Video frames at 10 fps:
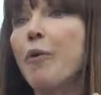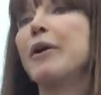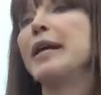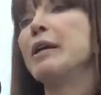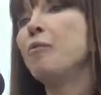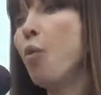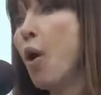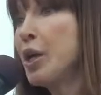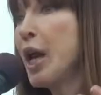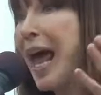wherein
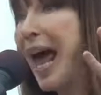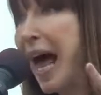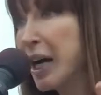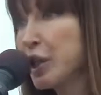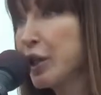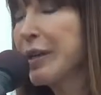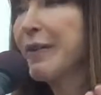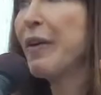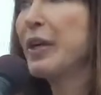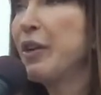one actually